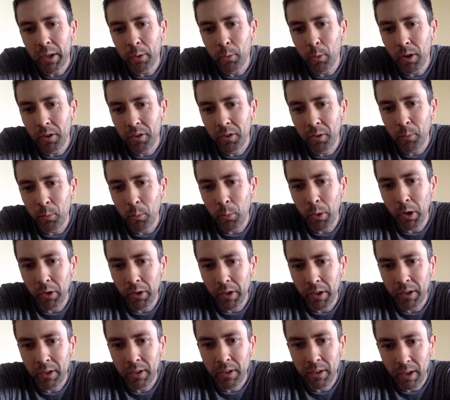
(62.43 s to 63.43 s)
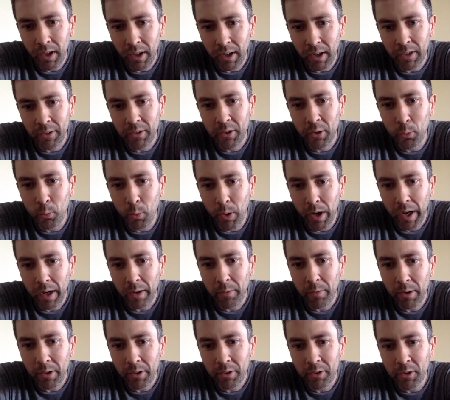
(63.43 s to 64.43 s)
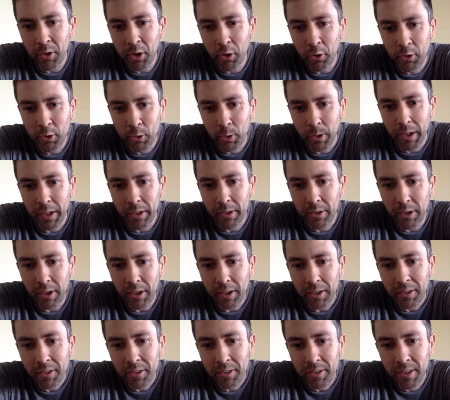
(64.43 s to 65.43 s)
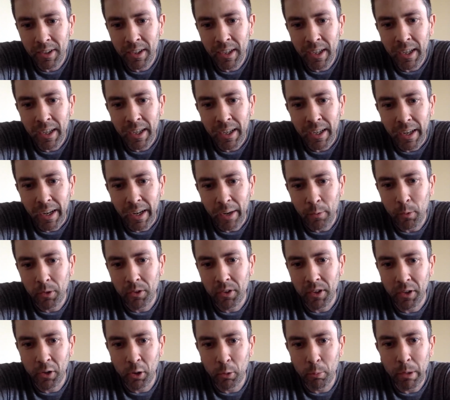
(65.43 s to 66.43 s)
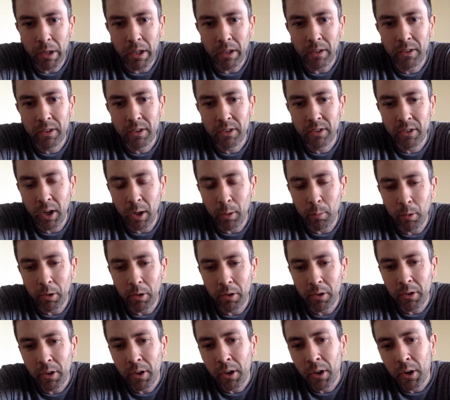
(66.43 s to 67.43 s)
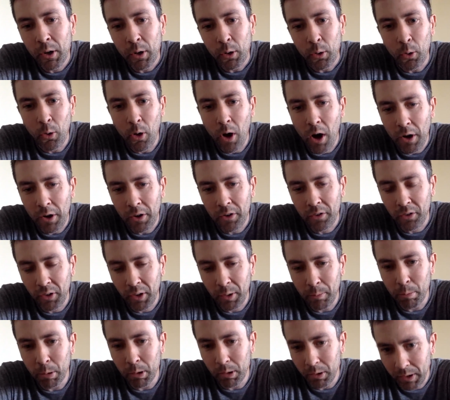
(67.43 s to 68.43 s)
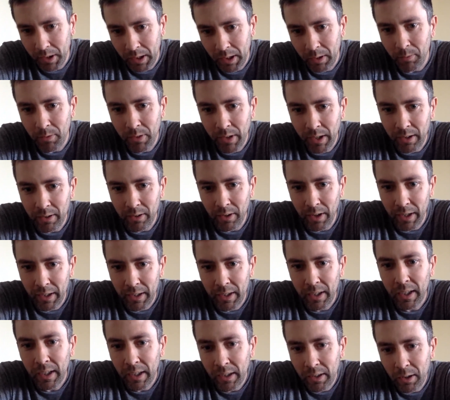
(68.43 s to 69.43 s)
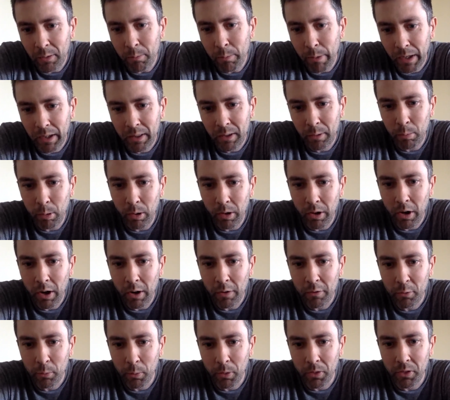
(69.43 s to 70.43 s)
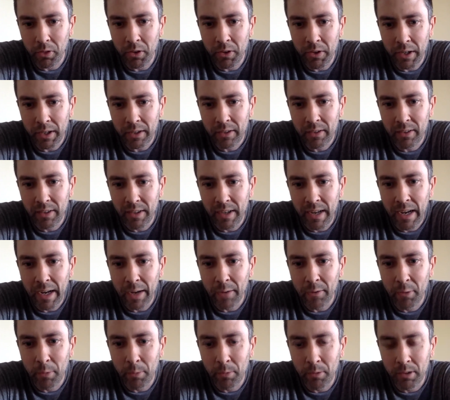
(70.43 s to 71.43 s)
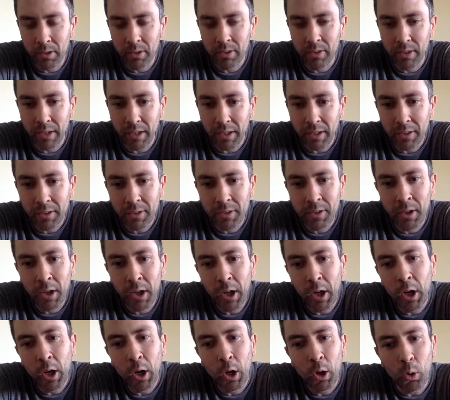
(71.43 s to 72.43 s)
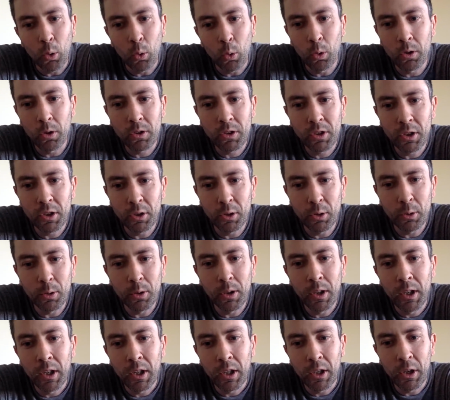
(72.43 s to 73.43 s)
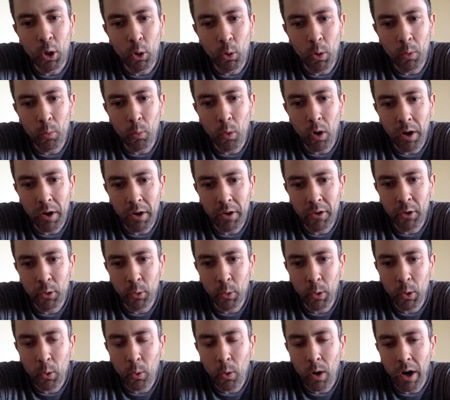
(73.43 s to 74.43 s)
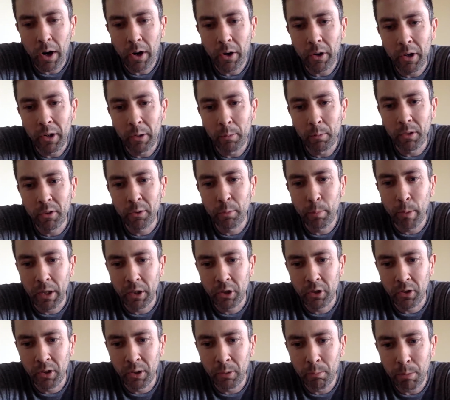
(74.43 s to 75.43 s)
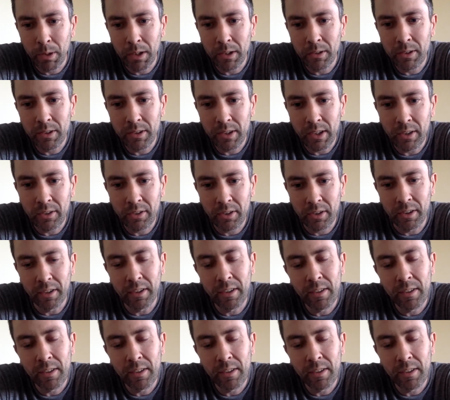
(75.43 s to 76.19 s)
wasn't willing to waive his no trade clause and was either being stubborn or honestly believed that like he could make the playoffs with the Knicks and have some success, or two, no one wanted to acquire him, especially mid-season.